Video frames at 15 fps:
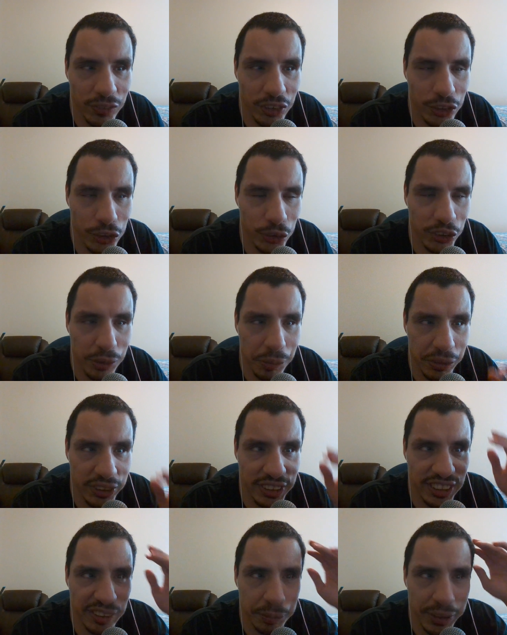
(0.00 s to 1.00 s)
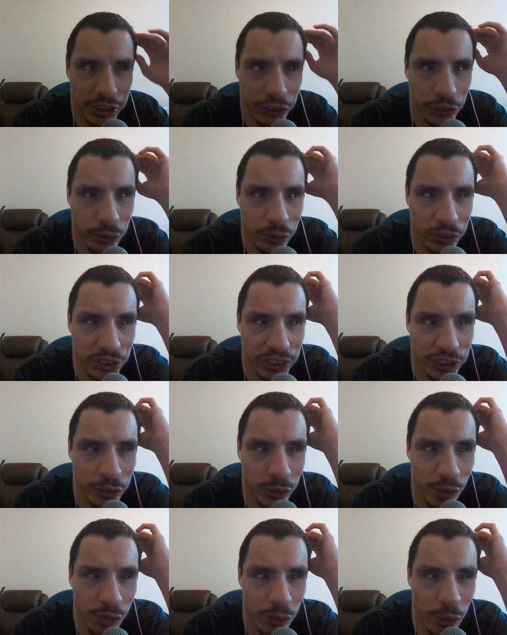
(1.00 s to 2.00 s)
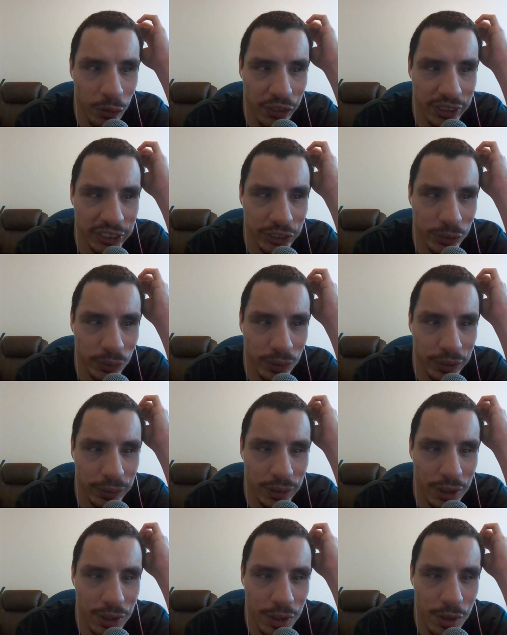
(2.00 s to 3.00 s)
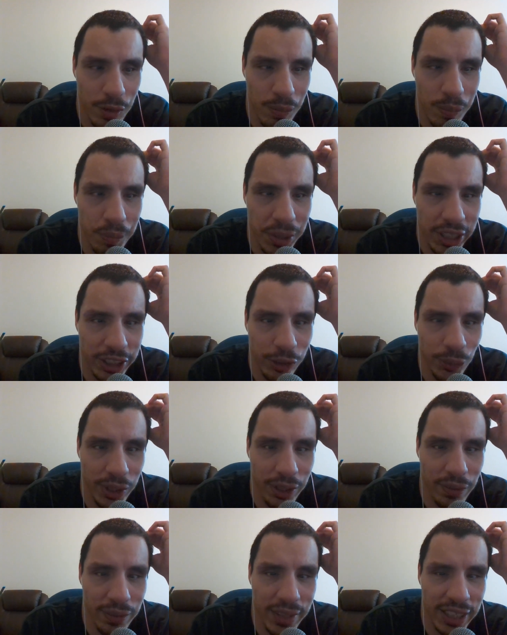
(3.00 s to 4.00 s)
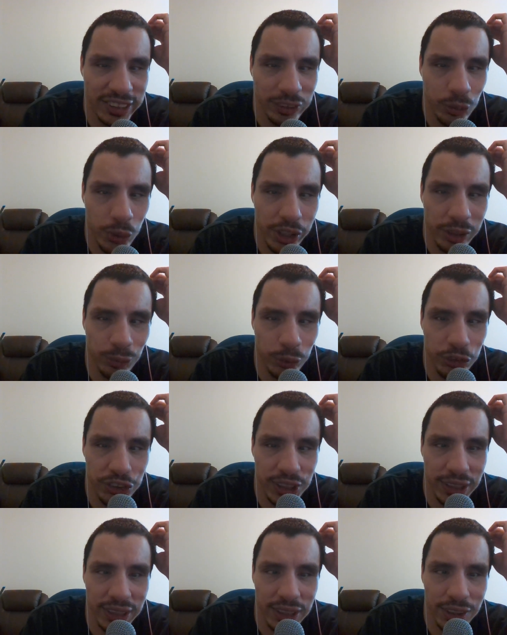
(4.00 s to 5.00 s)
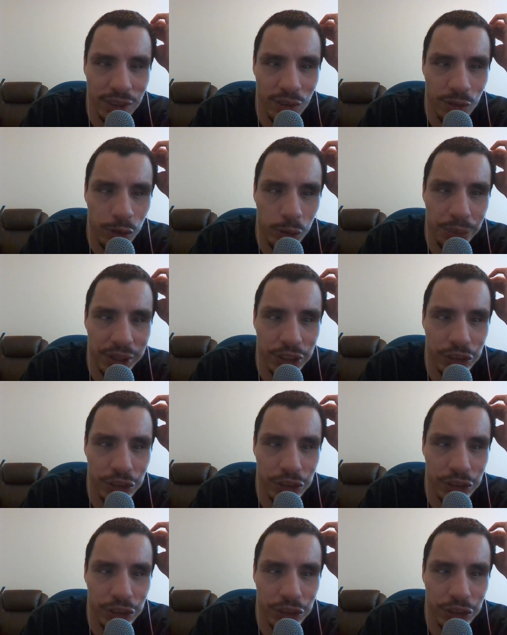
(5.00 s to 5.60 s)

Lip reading: to some of these pictures and so forth and so on. But anyway, that's what it would take for me